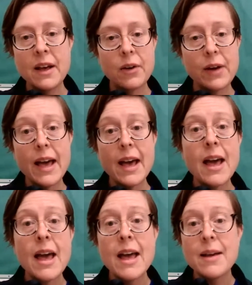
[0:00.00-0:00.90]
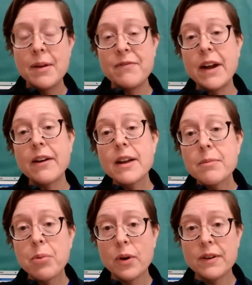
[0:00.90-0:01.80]
Okay, very
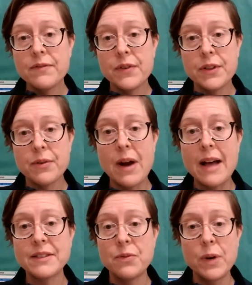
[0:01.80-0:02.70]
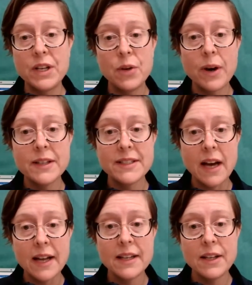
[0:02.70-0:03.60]
important for the rosin. When you are
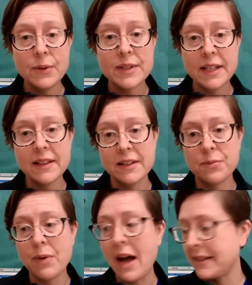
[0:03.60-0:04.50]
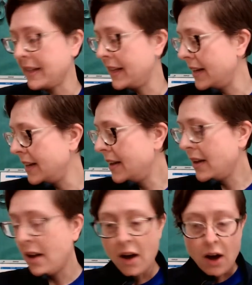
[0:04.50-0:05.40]
done using this rosin,
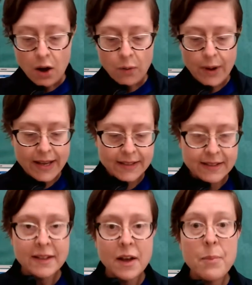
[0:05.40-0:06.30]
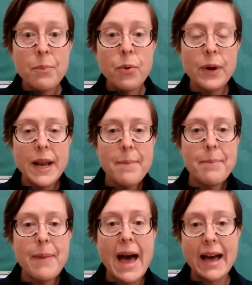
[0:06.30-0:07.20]
always put it
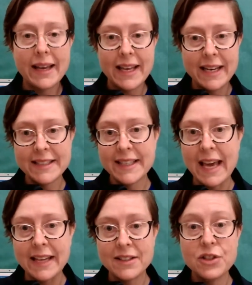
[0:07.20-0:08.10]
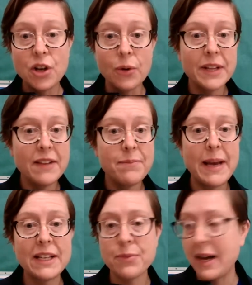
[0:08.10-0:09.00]
back in its case. Don't leave
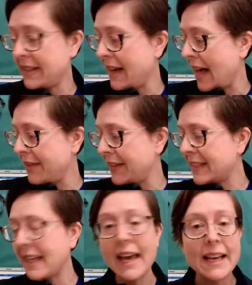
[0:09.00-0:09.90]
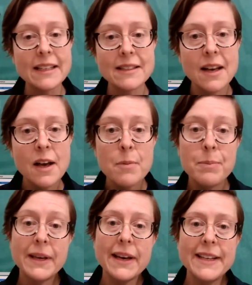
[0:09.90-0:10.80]
bass rosin out of its case
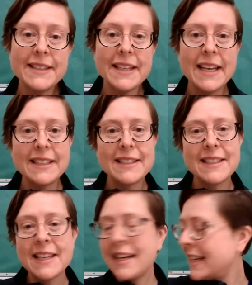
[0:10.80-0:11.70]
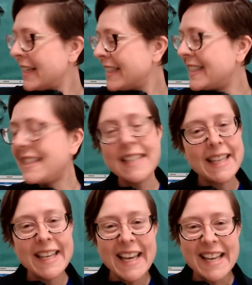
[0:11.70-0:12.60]
because it's
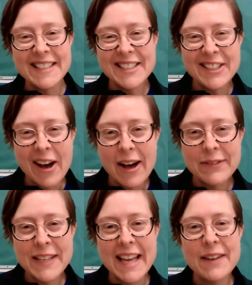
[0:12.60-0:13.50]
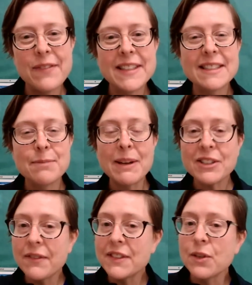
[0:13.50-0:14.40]
sticky and soft, and
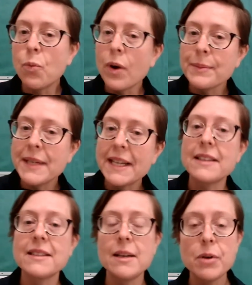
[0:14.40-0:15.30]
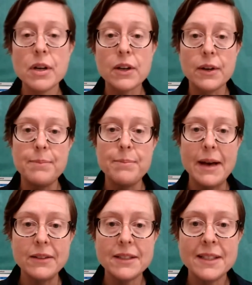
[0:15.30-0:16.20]
especially if it's a warm day in the summer, it could
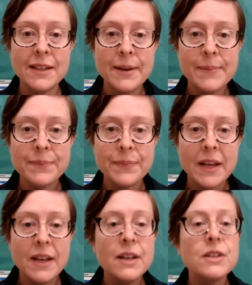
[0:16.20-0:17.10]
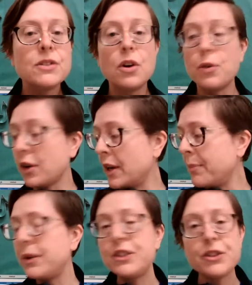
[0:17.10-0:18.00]
melt. So you're going to
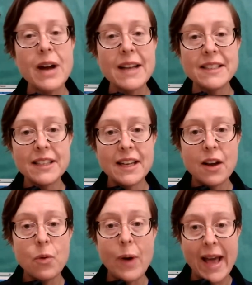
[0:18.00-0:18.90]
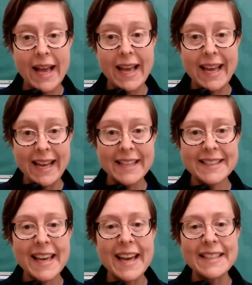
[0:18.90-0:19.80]
put your rosin away in its
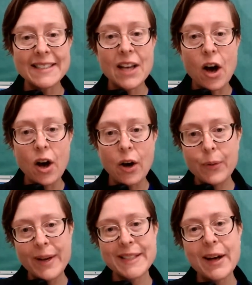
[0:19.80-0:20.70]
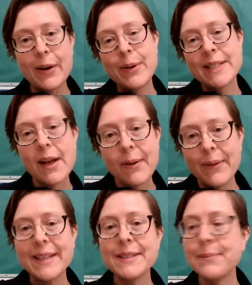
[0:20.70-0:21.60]
case always, always,
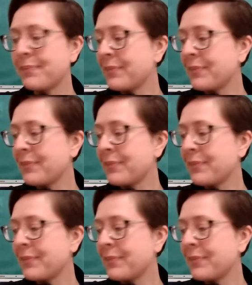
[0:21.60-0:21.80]
always.